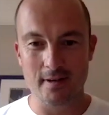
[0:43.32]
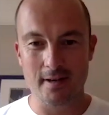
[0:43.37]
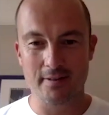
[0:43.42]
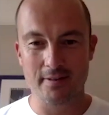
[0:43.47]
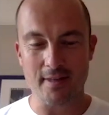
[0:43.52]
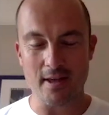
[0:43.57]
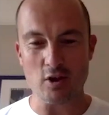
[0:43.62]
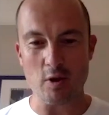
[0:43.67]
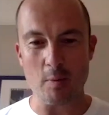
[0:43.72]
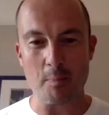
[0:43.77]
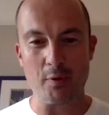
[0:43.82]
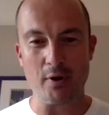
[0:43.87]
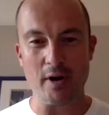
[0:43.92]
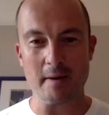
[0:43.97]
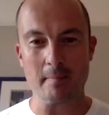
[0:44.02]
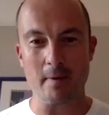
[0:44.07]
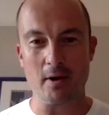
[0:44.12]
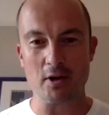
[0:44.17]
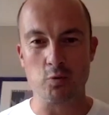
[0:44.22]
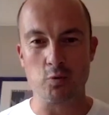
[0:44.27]
I think you're pretty
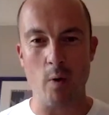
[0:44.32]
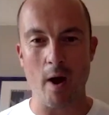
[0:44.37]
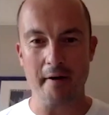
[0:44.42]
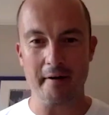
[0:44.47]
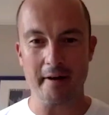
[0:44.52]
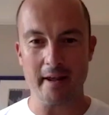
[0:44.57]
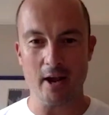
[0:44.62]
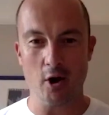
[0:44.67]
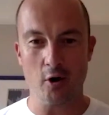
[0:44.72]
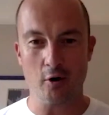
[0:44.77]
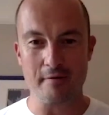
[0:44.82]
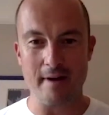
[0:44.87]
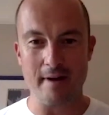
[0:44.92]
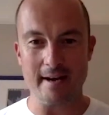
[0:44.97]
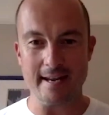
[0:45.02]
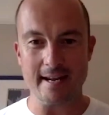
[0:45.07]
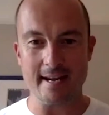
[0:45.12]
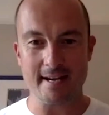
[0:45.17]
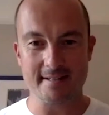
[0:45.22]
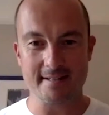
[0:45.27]
much wearing it
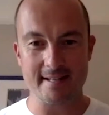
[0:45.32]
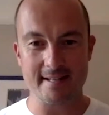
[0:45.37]
already because